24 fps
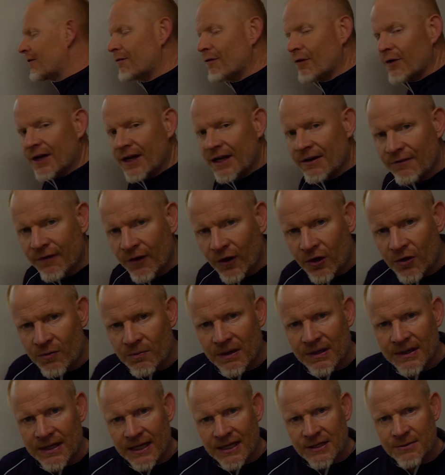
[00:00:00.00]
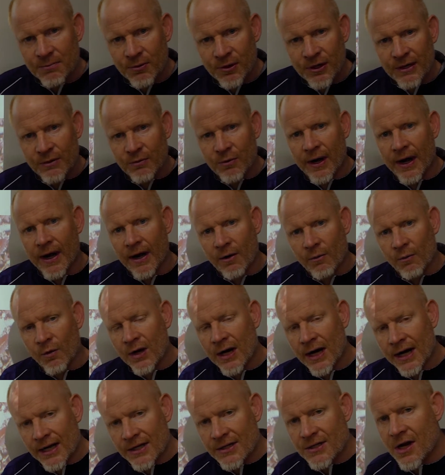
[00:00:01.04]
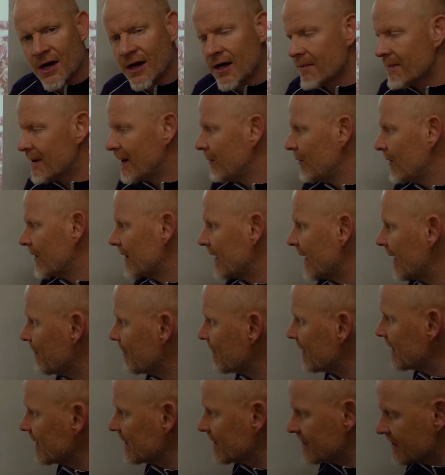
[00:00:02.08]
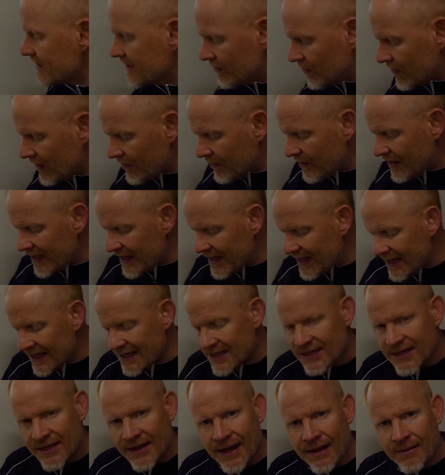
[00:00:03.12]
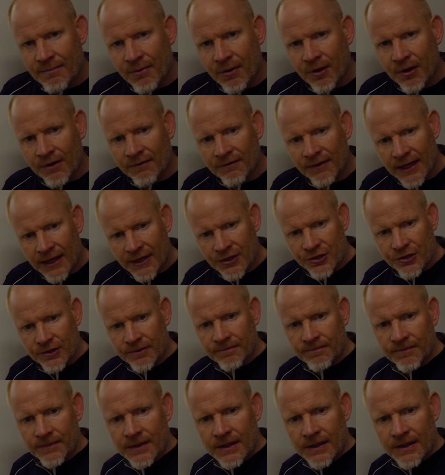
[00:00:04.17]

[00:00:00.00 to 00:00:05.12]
for an invertebrate. That's pretty rare, and we'll kind of talk about what that means when we get to that part of lecture.